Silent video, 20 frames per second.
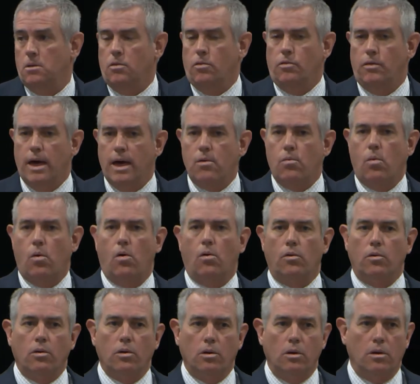They
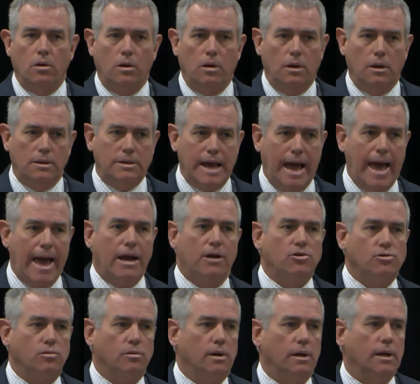want
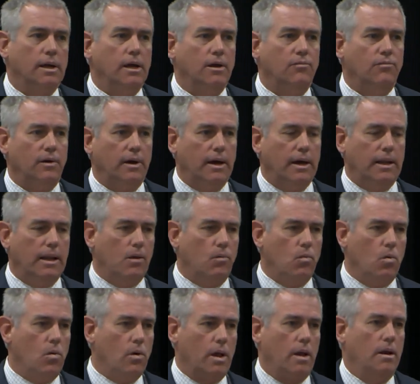tax relief, and they
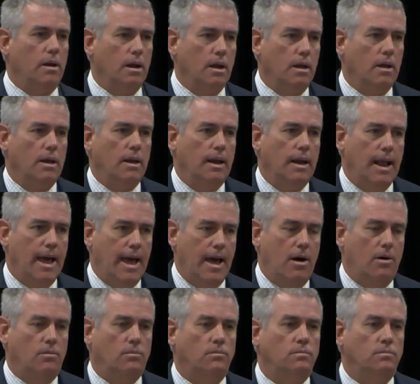want it now.